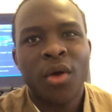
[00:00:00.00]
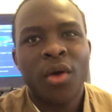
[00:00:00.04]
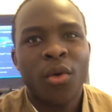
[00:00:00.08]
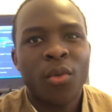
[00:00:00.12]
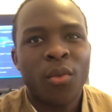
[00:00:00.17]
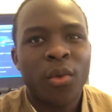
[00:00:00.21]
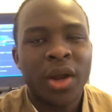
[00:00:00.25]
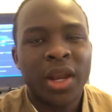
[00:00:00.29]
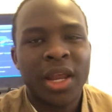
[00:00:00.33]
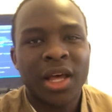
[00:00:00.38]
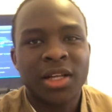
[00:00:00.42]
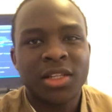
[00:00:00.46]

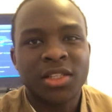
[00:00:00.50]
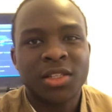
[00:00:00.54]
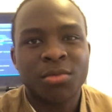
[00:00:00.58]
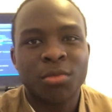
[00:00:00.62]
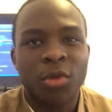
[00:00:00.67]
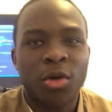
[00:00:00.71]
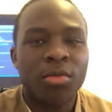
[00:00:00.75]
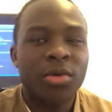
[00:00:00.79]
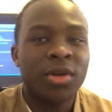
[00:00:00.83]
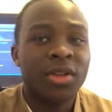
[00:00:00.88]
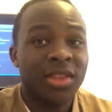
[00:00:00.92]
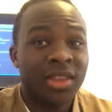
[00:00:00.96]
What else?
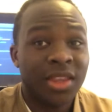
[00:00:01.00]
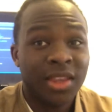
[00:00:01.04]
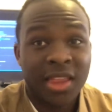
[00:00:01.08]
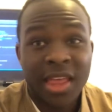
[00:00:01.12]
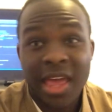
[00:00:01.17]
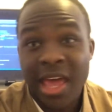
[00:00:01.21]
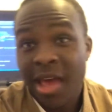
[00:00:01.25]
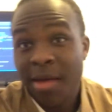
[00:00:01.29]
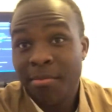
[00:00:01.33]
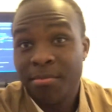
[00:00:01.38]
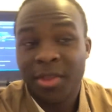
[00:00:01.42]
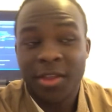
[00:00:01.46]
Mobile
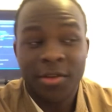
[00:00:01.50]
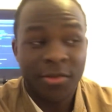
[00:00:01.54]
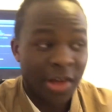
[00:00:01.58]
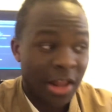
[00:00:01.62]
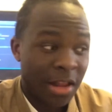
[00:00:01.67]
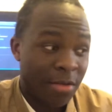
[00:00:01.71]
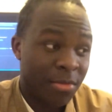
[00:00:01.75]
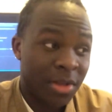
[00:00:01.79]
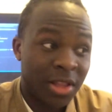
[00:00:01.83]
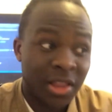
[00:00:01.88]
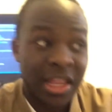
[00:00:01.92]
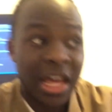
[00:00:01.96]
app
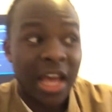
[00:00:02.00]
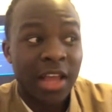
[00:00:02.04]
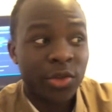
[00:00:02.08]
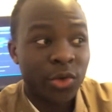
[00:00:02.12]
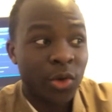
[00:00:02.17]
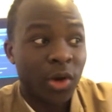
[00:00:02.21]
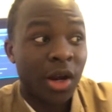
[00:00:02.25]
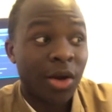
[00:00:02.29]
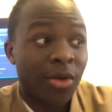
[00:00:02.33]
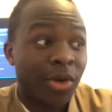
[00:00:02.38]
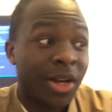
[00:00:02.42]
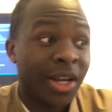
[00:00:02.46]
development. That's
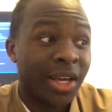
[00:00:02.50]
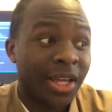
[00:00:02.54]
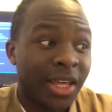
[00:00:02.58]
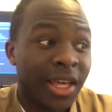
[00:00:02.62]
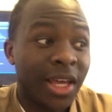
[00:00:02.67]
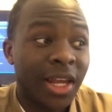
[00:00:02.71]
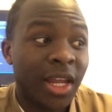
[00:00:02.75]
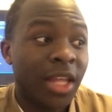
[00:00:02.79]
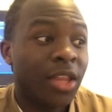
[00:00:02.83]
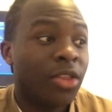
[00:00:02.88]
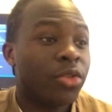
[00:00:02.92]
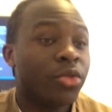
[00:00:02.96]
what I want to get
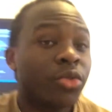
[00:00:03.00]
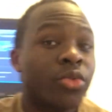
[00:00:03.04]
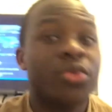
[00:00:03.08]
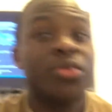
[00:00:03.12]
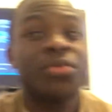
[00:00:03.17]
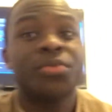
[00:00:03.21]
into.